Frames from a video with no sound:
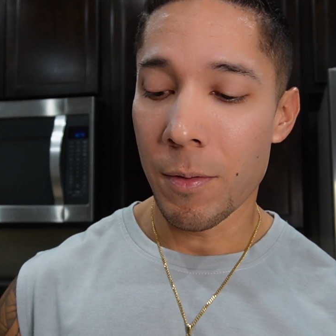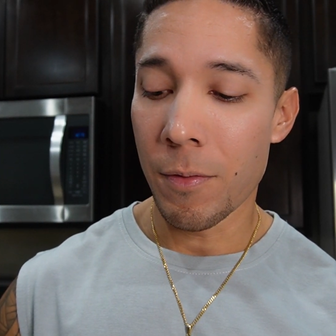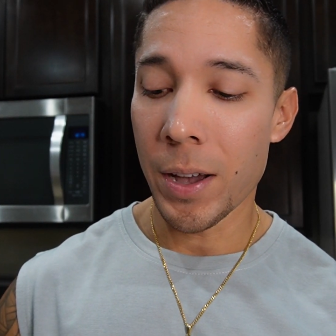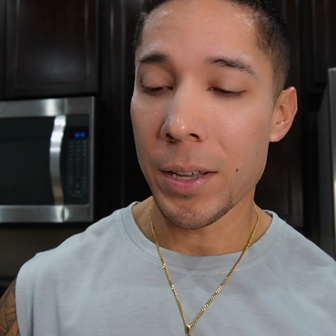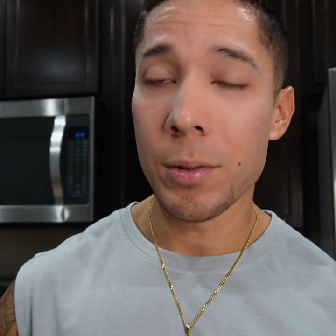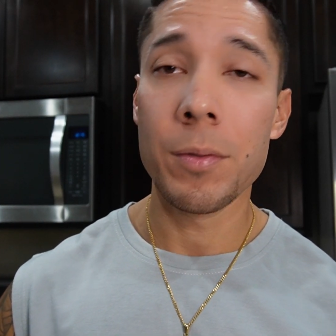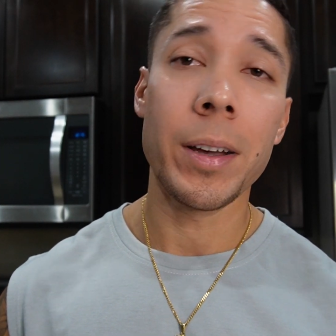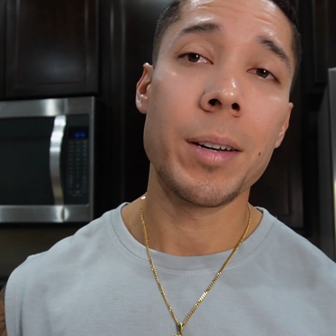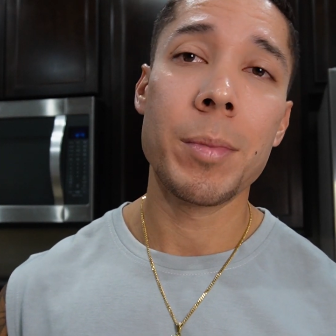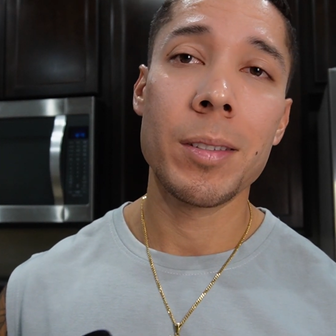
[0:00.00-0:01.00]
Vital
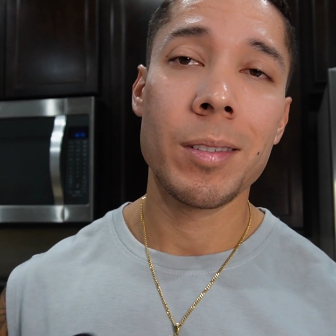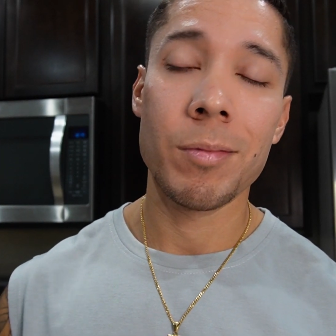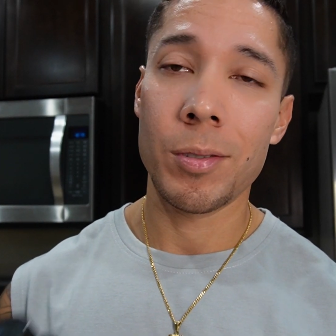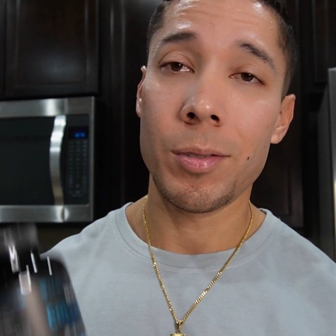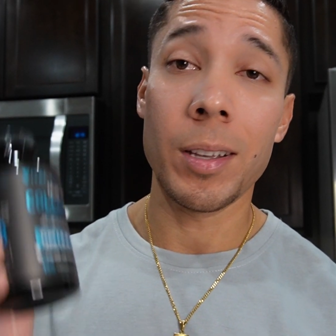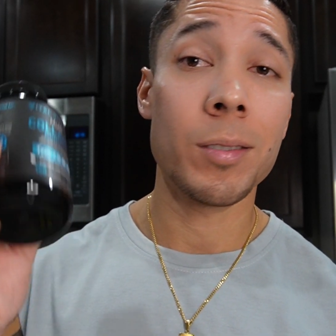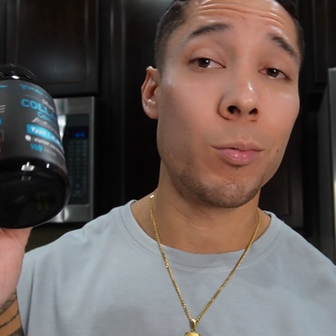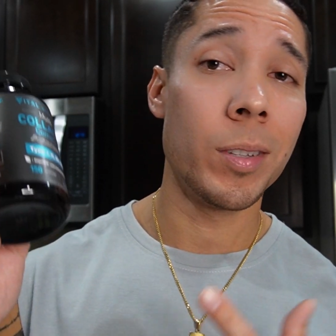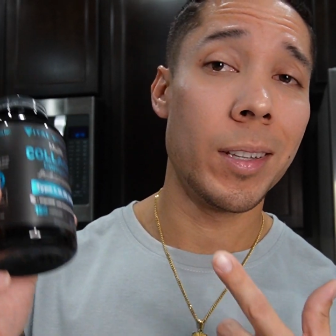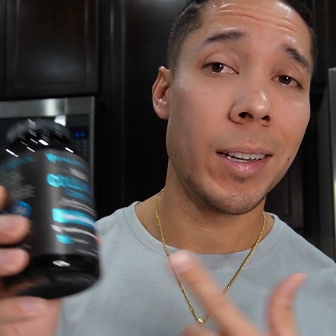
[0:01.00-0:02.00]
Vitamins, so that's the
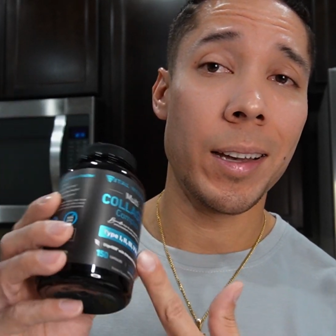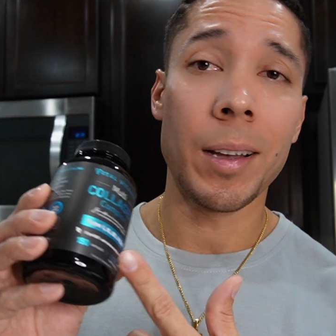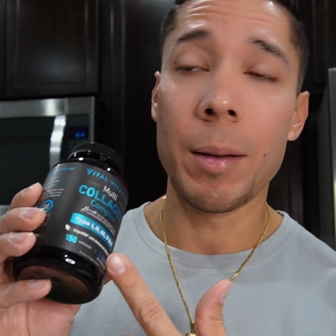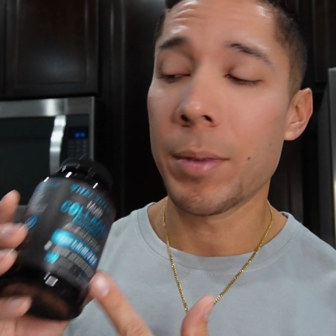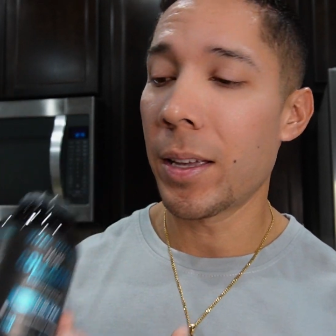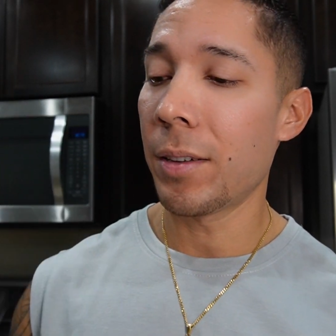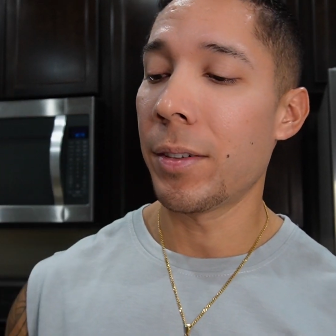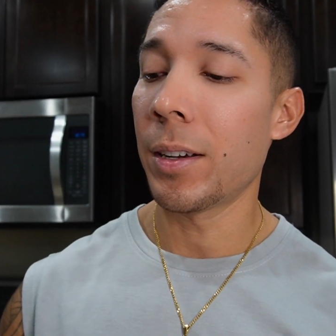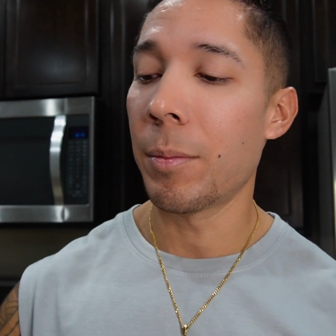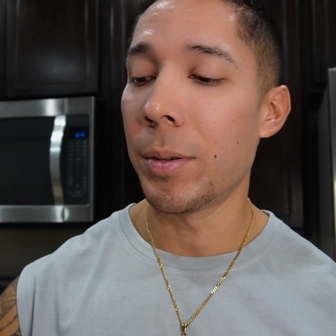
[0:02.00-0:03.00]
one that I'm getting right now.